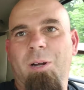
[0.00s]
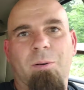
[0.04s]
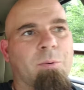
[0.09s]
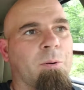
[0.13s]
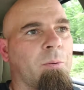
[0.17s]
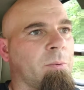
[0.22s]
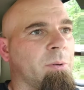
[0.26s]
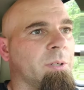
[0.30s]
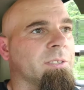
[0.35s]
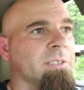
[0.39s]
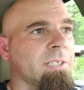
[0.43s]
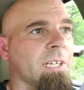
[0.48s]
Yeah.
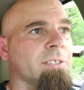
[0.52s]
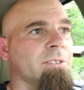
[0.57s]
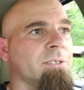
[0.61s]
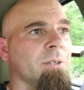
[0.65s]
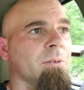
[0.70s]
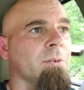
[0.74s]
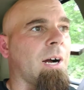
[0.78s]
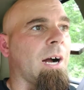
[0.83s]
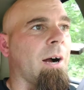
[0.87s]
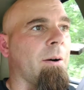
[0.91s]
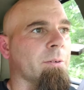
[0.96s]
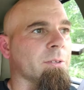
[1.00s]
When we say
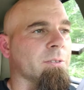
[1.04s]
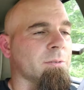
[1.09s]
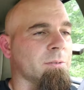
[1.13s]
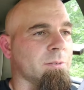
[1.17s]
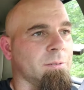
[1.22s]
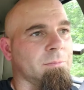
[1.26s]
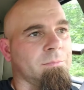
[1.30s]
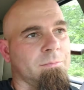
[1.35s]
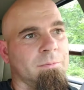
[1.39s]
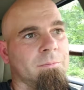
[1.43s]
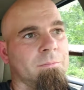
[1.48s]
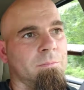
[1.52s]
2 hours,
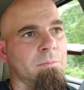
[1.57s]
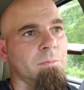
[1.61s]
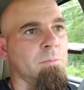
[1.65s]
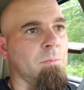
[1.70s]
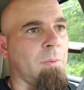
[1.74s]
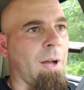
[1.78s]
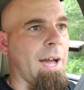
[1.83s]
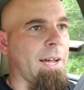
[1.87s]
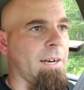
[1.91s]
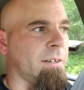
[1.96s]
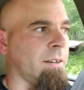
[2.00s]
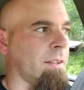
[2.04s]

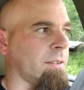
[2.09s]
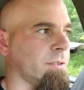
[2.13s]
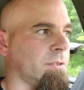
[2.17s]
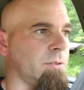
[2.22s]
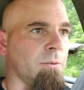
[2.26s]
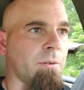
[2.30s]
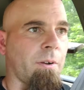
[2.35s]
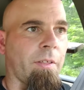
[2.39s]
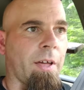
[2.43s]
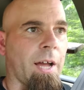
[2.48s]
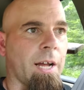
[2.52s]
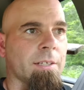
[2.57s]
add another
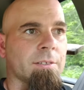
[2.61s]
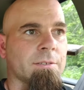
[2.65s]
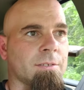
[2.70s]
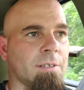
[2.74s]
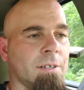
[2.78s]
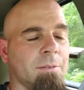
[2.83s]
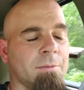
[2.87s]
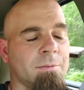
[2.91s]
2 to that. So.